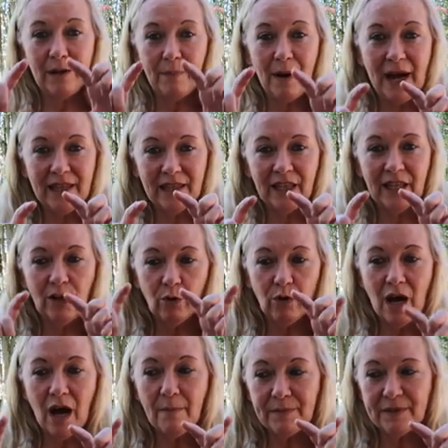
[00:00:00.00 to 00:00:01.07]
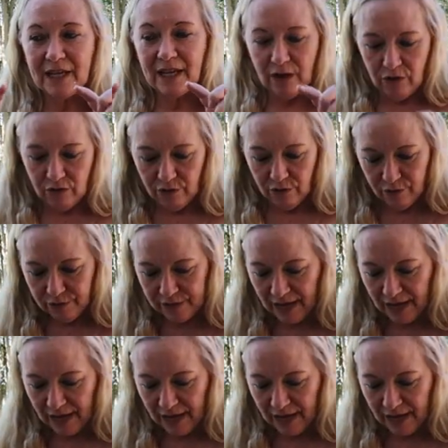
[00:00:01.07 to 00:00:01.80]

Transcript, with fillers: of buying the little cups that you use,